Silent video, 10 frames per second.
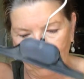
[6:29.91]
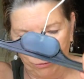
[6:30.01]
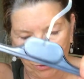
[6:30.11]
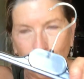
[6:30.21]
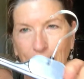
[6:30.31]

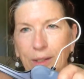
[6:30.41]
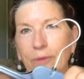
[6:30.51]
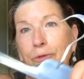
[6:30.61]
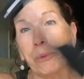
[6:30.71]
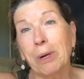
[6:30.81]
for what
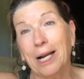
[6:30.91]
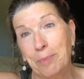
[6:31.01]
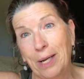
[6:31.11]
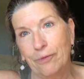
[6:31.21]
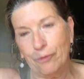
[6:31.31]
I
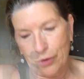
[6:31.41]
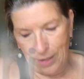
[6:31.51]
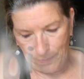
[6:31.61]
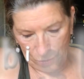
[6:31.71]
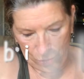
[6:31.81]
paid for
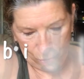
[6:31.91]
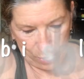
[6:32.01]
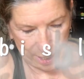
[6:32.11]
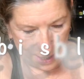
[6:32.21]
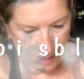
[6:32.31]
them, they're
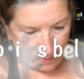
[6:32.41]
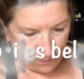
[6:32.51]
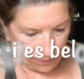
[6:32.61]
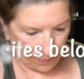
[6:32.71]
okay.